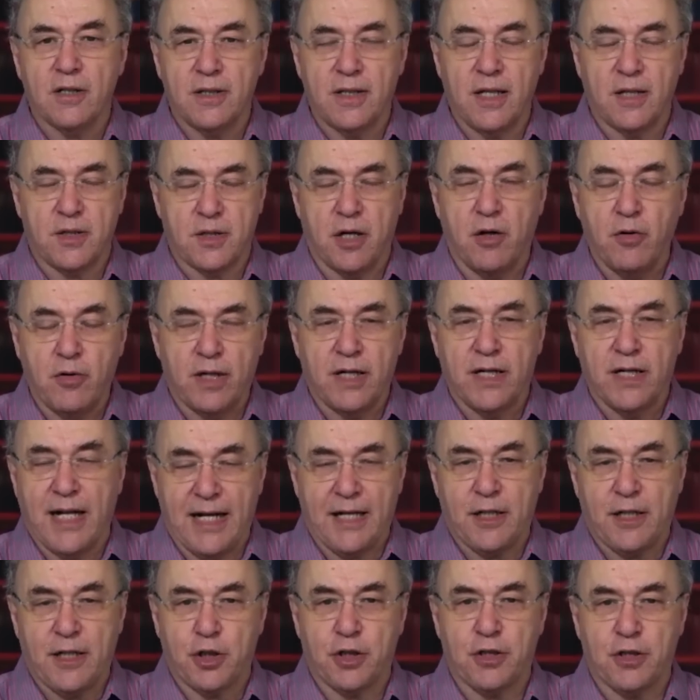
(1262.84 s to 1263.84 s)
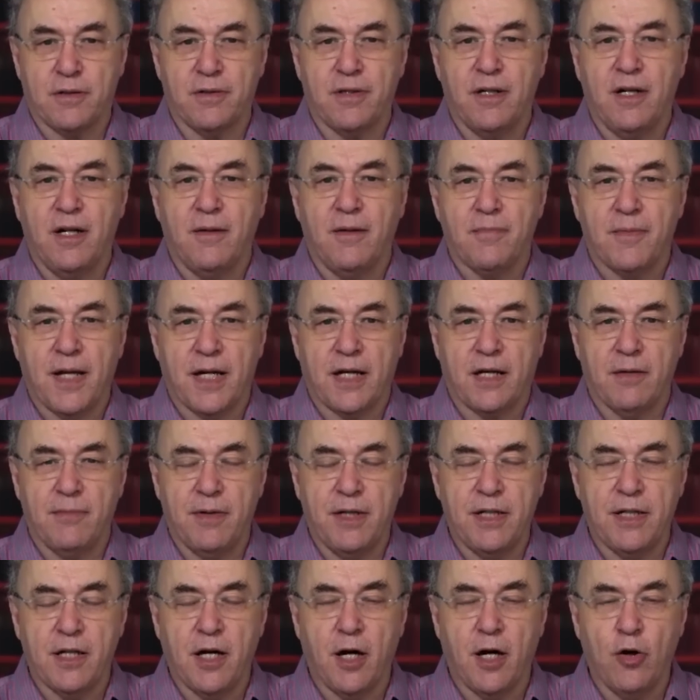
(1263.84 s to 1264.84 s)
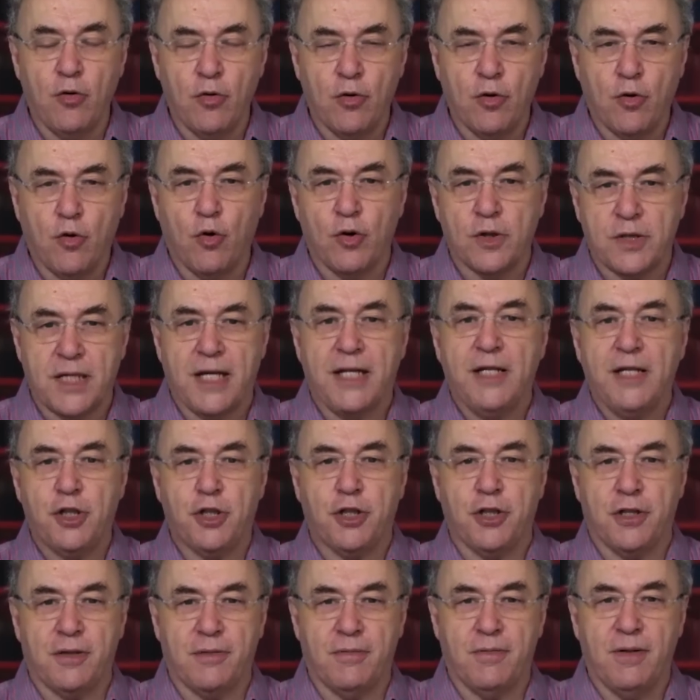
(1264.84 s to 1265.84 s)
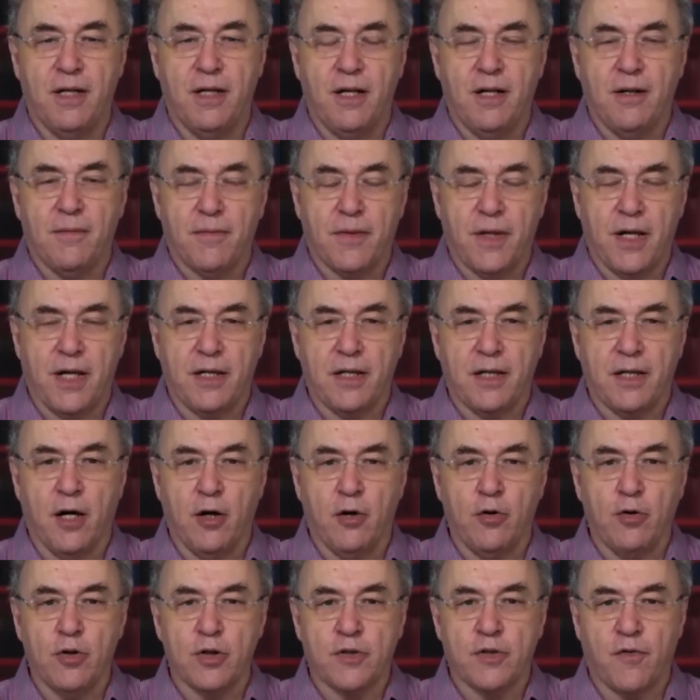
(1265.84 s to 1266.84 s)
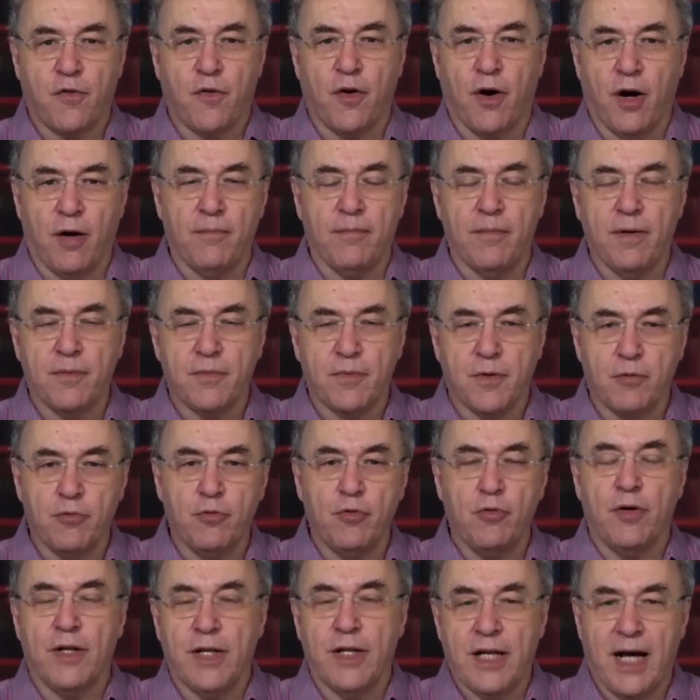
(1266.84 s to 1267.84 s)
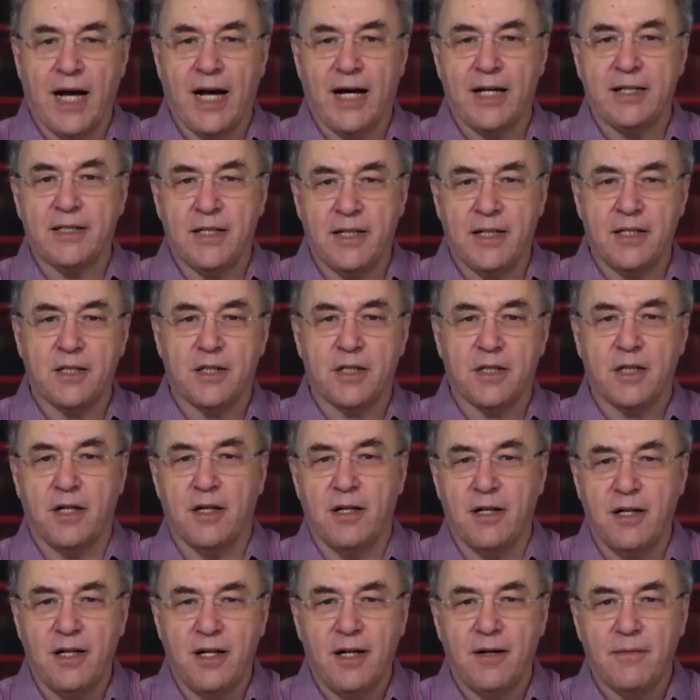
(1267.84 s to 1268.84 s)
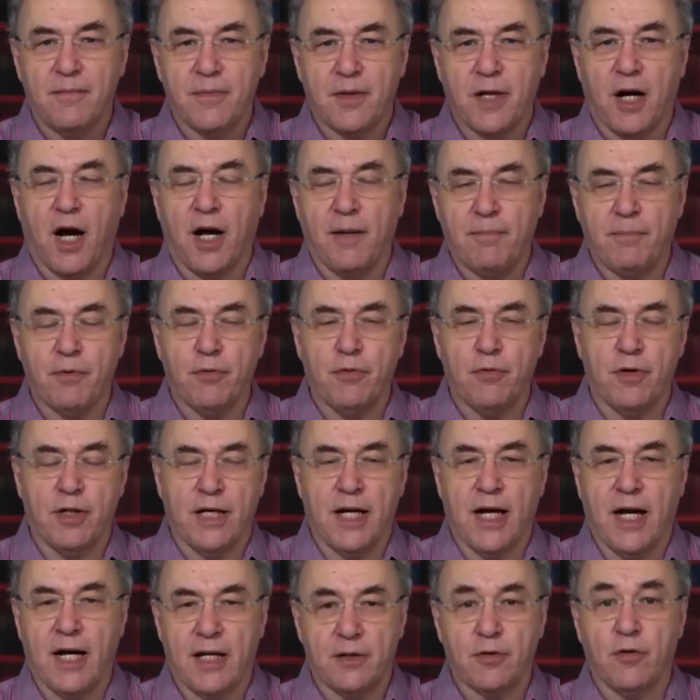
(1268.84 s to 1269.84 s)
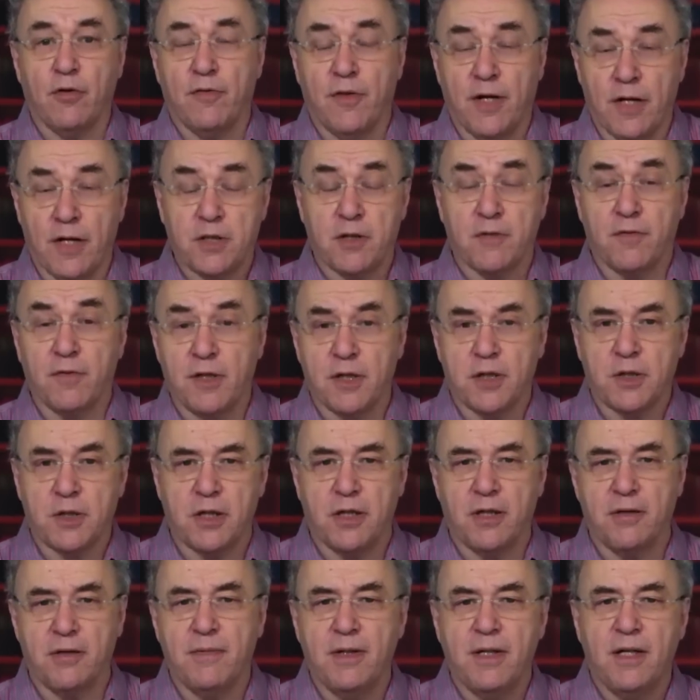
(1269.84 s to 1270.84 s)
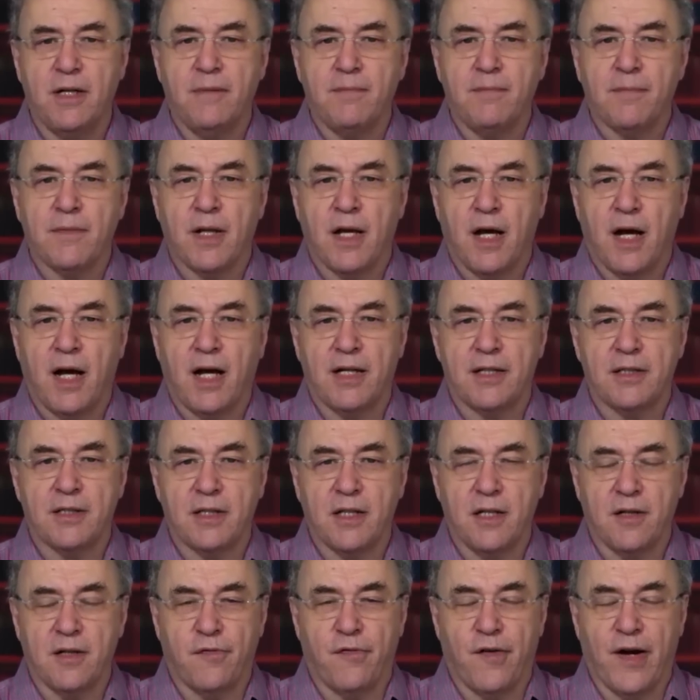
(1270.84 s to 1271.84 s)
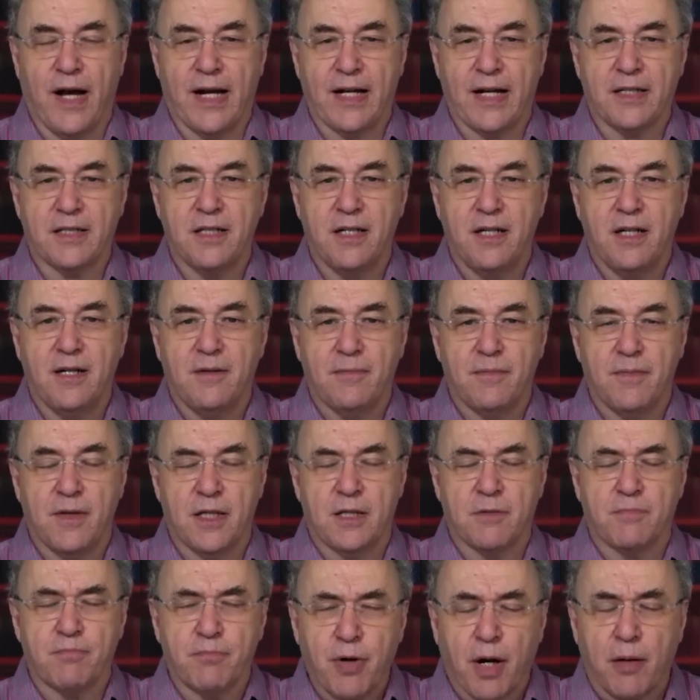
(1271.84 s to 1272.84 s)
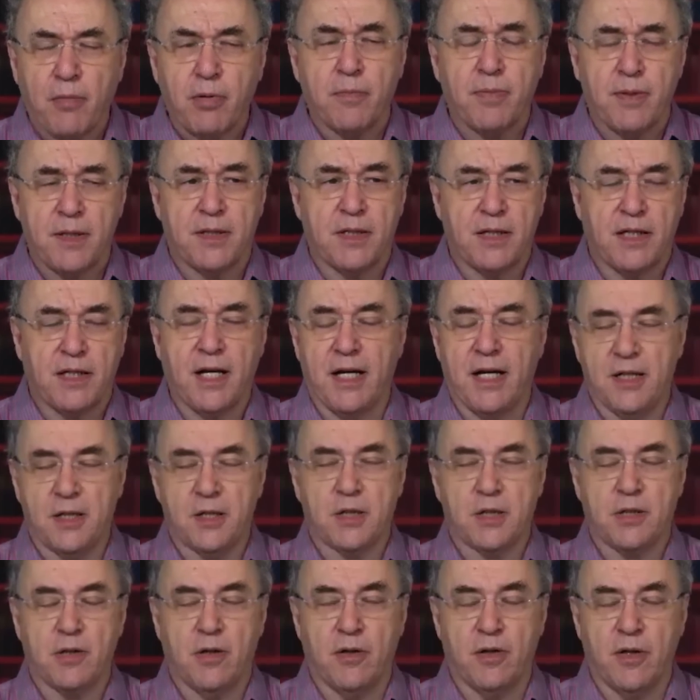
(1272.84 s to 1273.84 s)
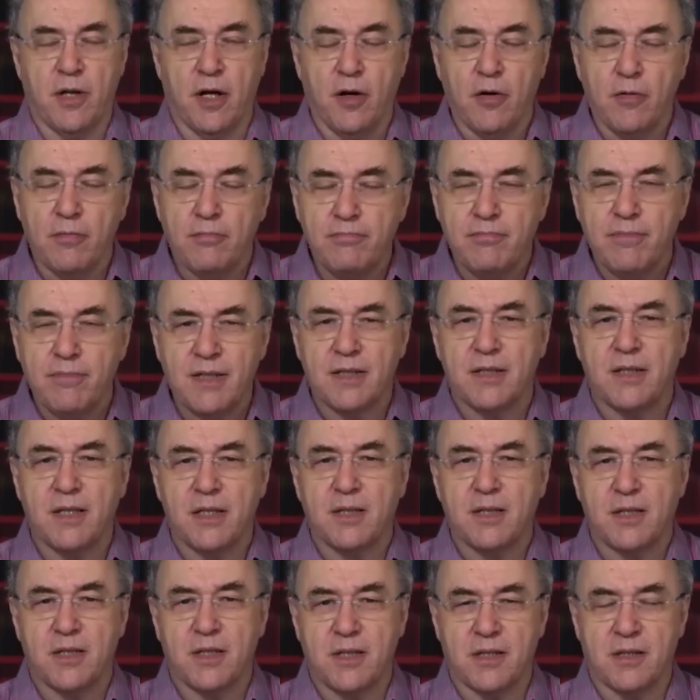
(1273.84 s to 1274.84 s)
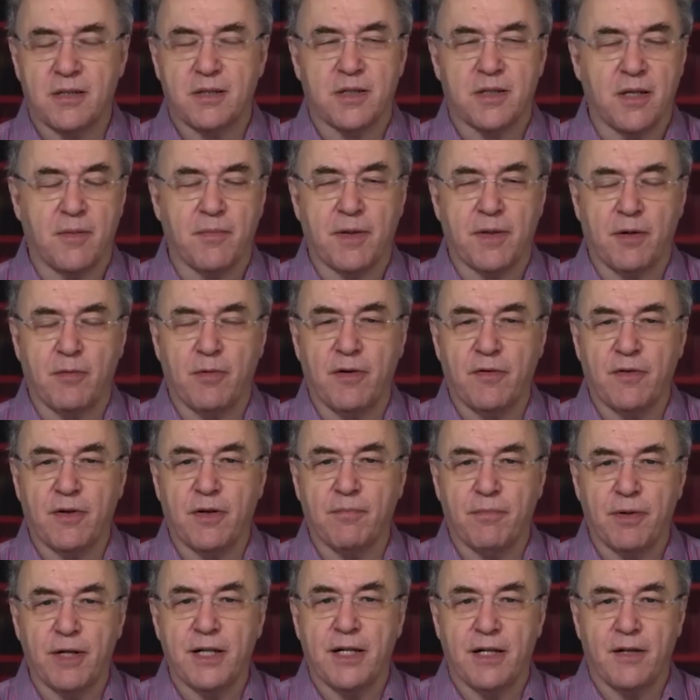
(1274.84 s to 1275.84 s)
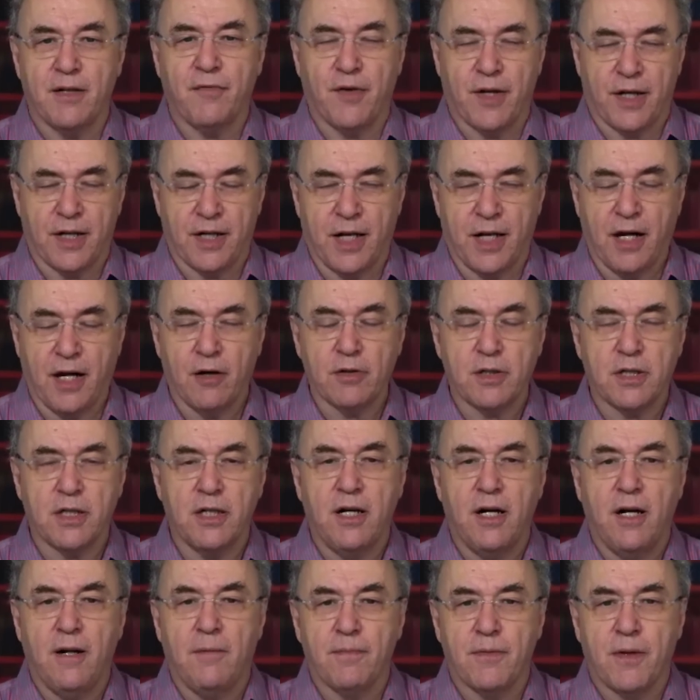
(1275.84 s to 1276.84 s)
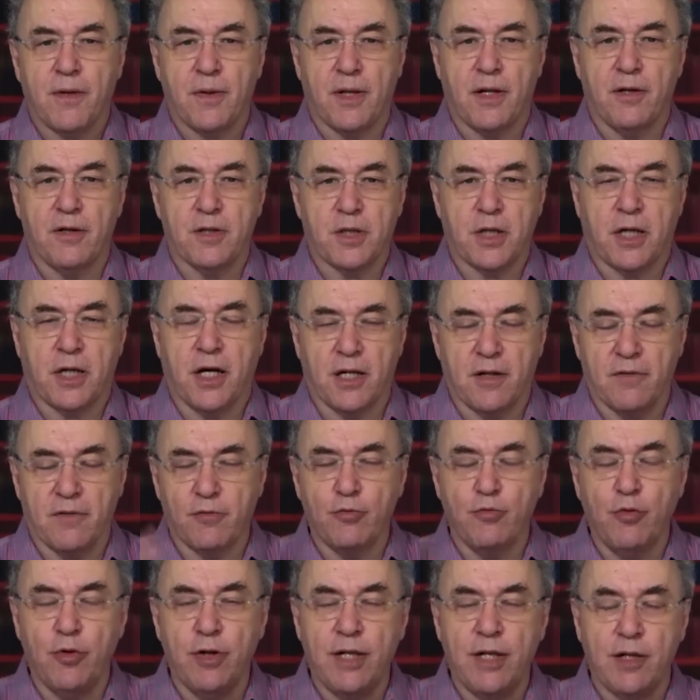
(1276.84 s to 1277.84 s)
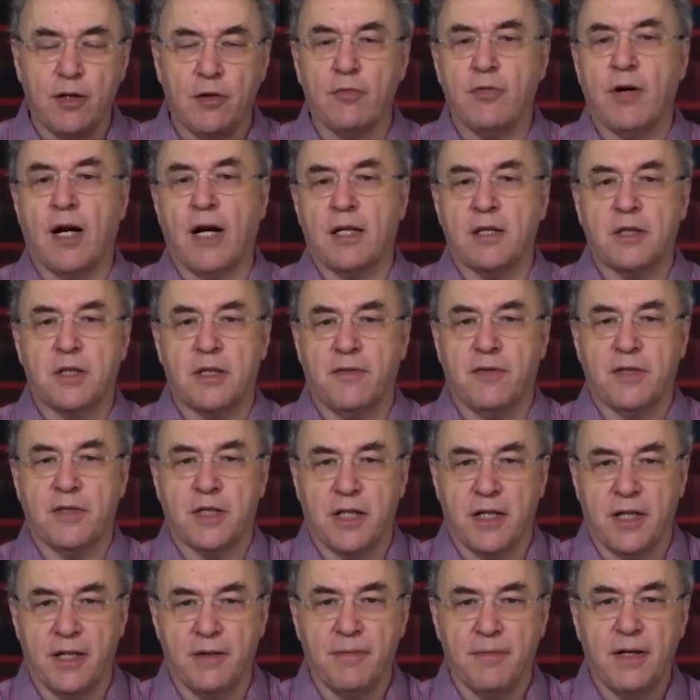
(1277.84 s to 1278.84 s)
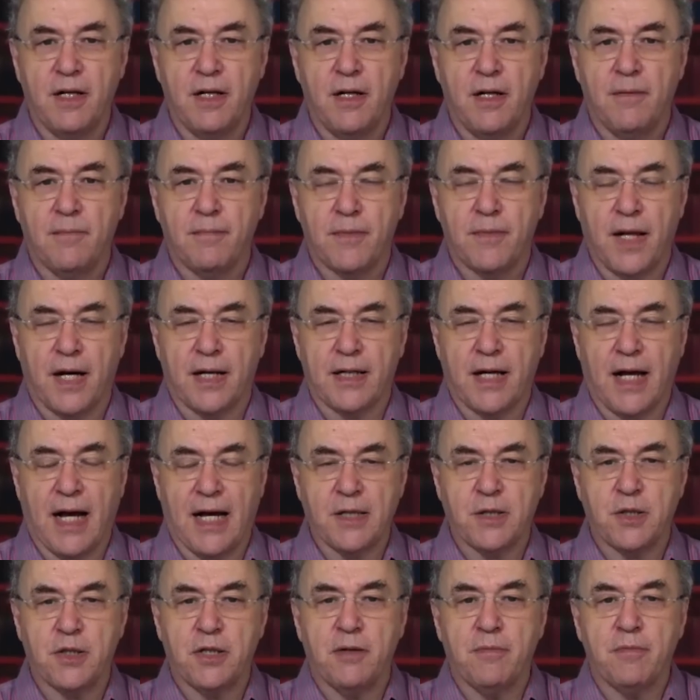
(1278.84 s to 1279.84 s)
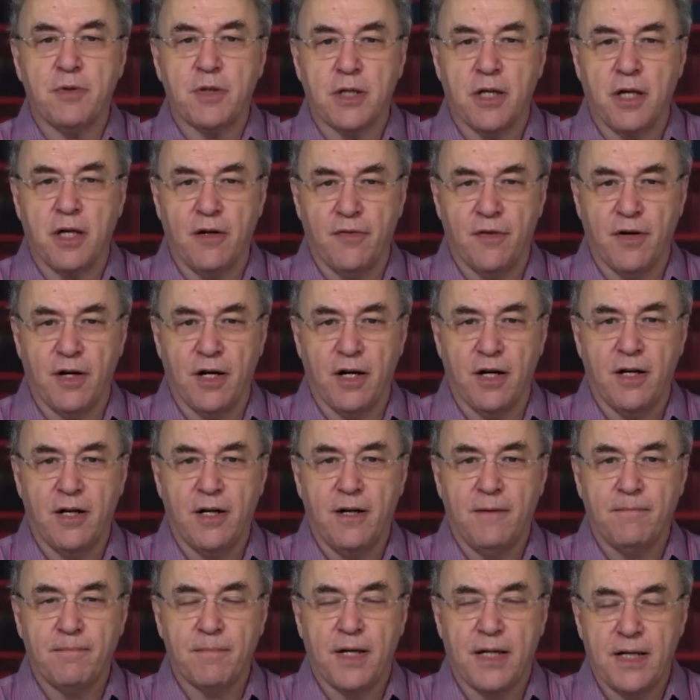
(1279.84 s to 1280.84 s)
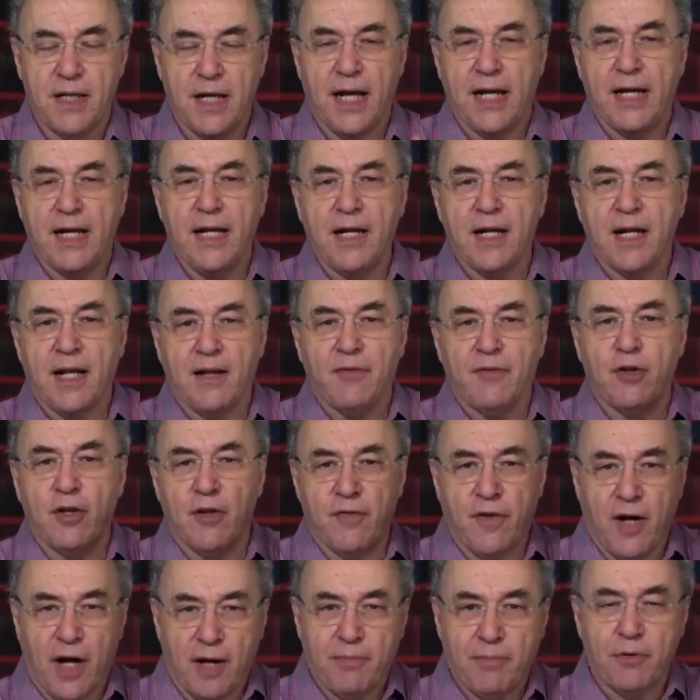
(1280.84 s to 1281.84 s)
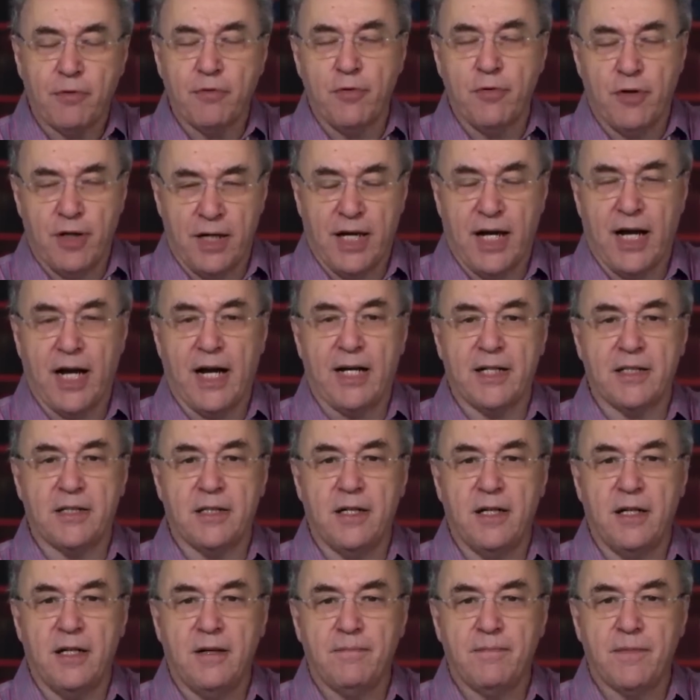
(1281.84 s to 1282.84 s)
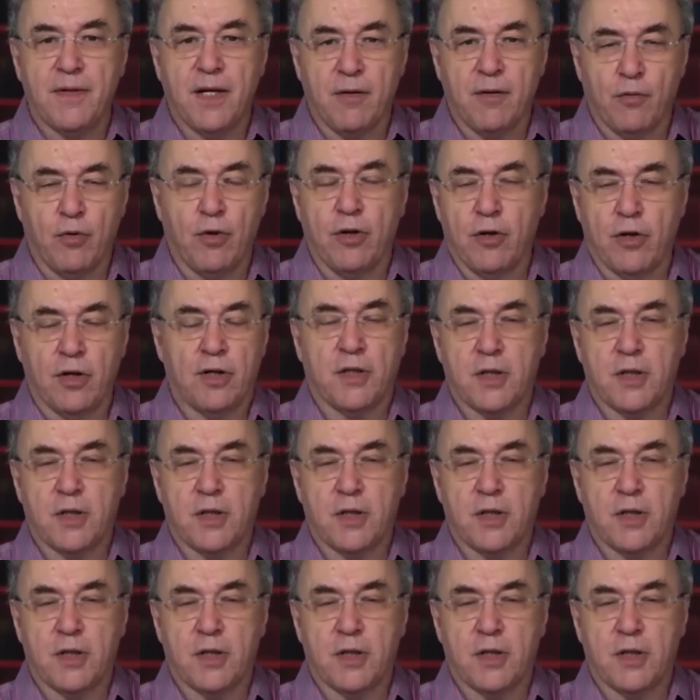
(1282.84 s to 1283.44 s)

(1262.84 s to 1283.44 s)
no connection. There can be no causation that goes from the ruliad into the hyperruliad or vice versa. And in fact, it's probably the case, although this isn't something we've completely figured out, that there is a kind of rulial relativity, that as an observer in any level of hyperruliad, it will look the